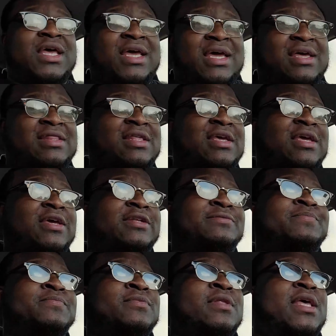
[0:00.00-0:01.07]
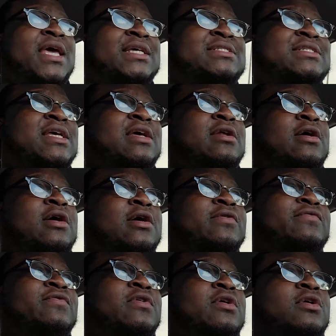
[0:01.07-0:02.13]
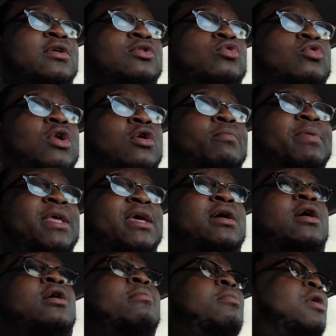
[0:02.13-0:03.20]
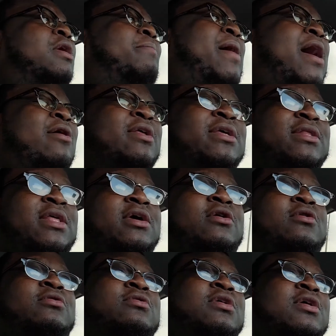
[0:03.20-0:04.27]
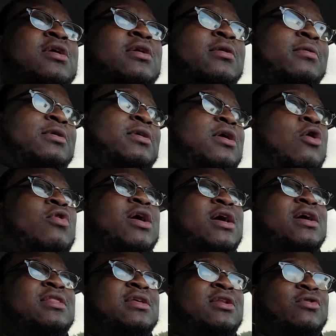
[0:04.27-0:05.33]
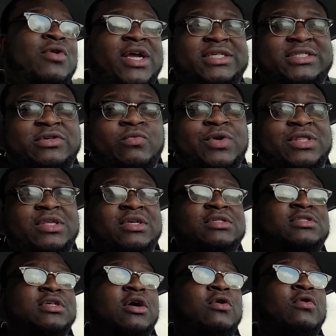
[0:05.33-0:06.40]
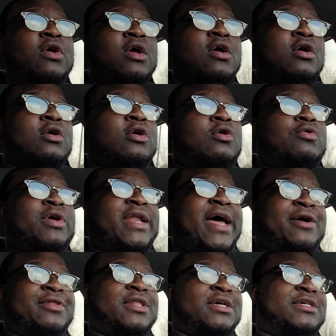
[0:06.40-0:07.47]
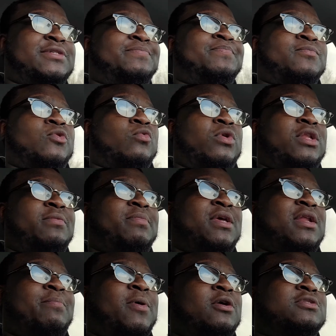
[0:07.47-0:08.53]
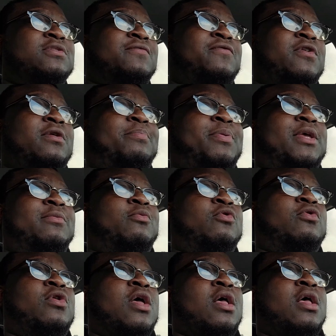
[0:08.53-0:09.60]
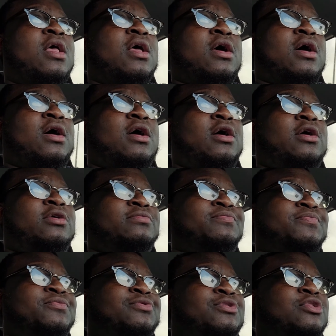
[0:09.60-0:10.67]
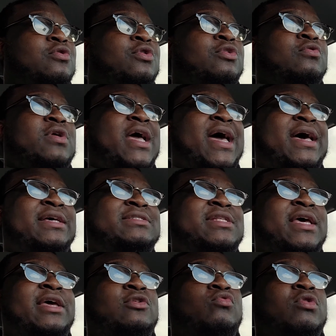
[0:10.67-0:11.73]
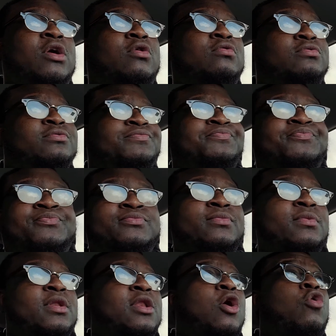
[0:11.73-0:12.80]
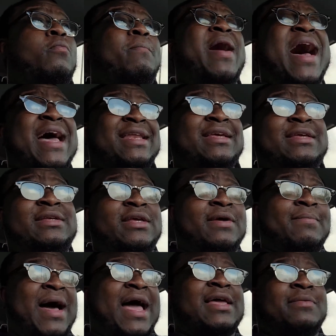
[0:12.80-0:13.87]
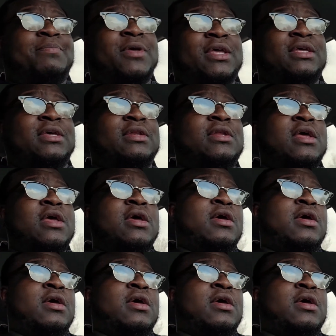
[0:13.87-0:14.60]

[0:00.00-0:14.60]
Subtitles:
and then instead of, you know, being humble about it, they'll go the other direction with it. So going out there, really being a person for the people, showing you guys that, you know, nobody, in my opinion,